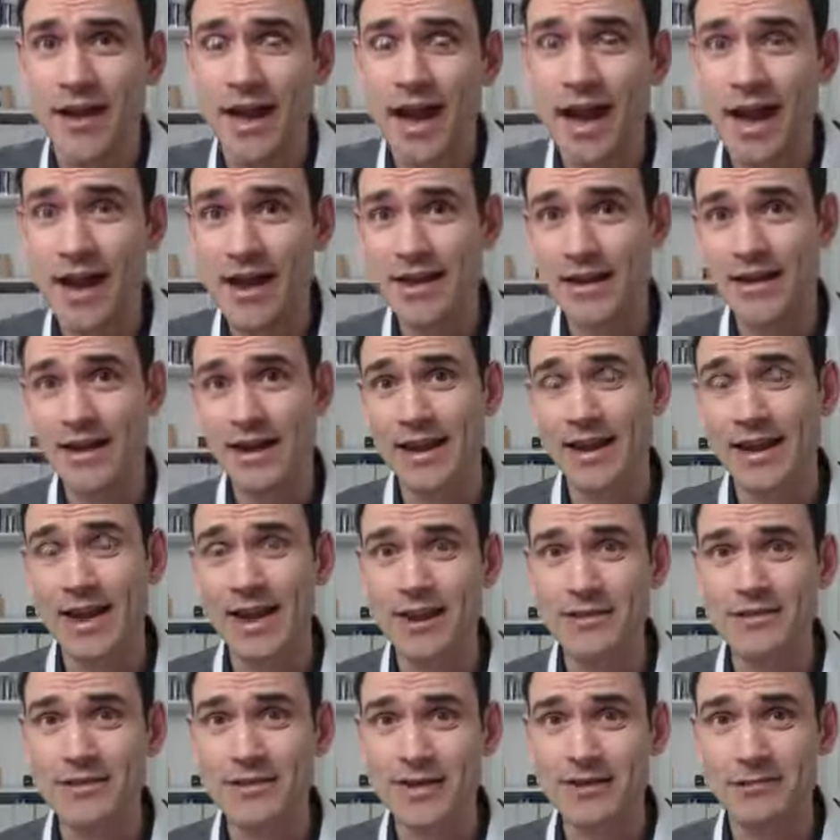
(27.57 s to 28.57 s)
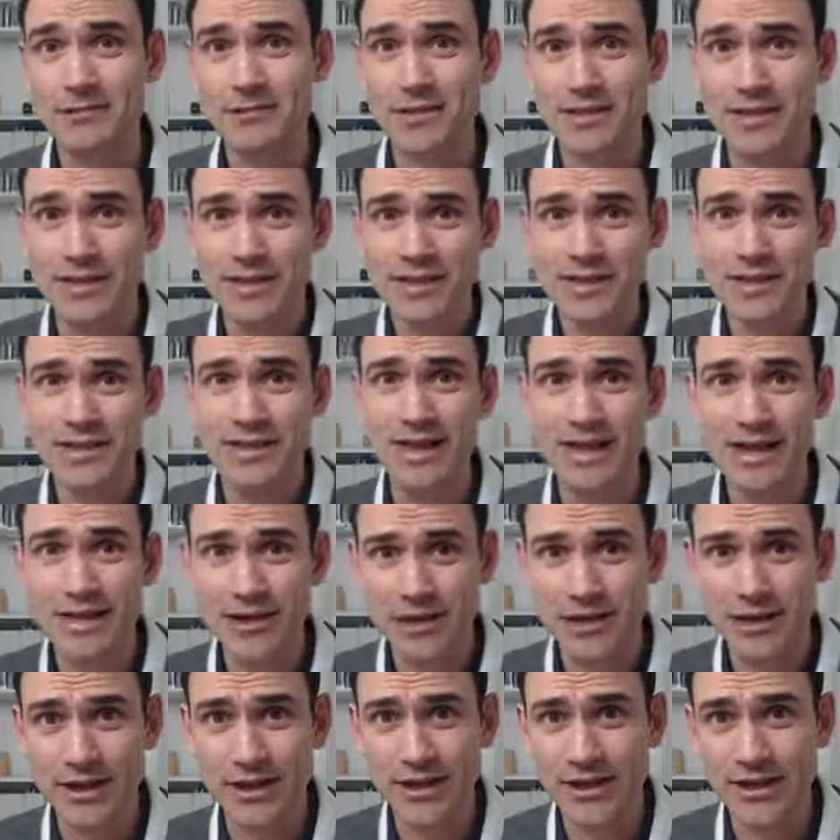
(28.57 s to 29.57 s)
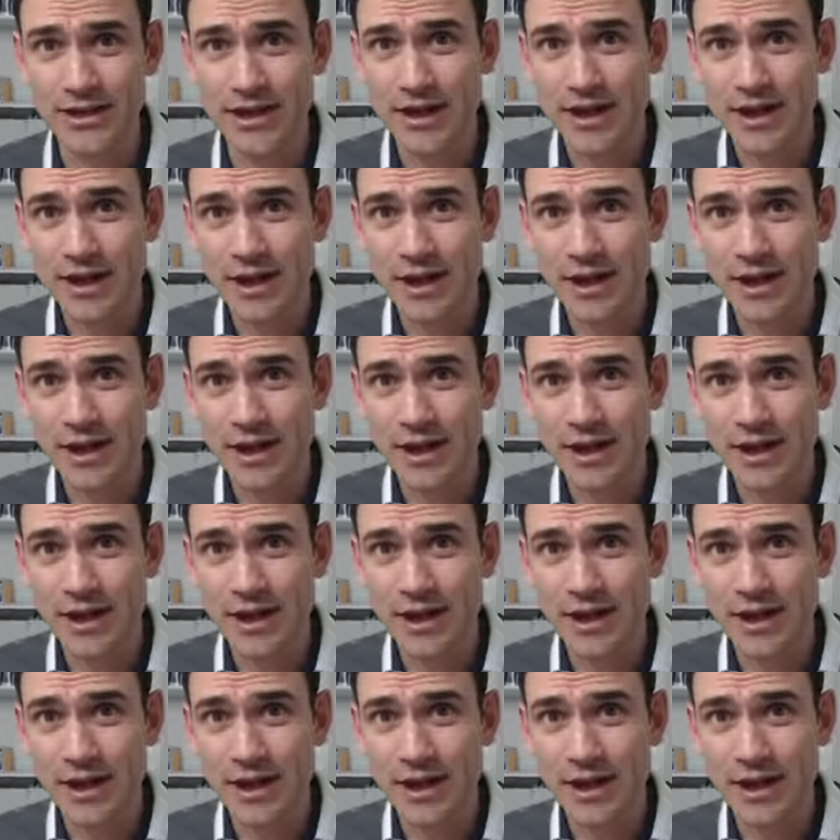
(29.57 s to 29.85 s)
And it allows them to then schedule in